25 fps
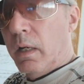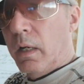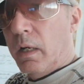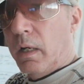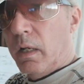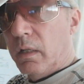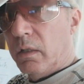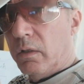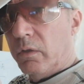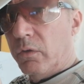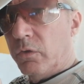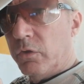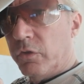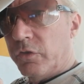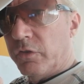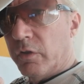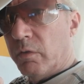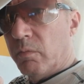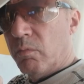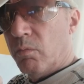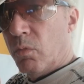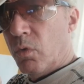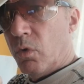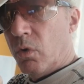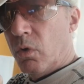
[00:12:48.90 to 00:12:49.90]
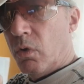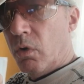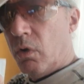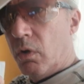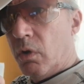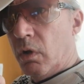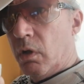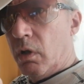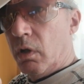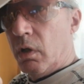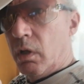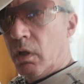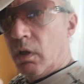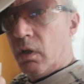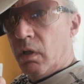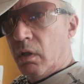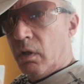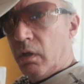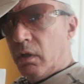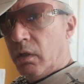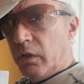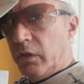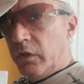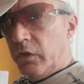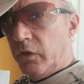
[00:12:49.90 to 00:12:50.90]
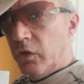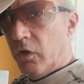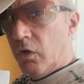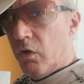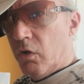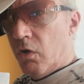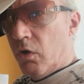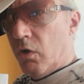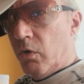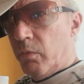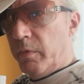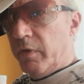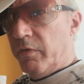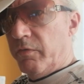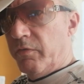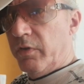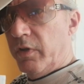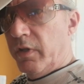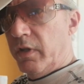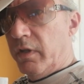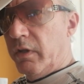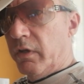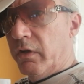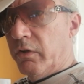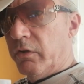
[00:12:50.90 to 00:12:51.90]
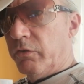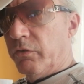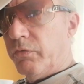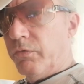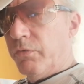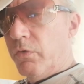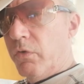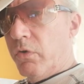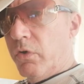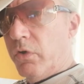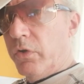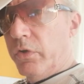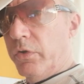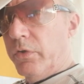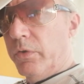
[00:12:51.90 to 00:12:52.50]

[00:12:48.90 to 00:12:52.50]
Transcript: I'll do some more Yo Homie videos for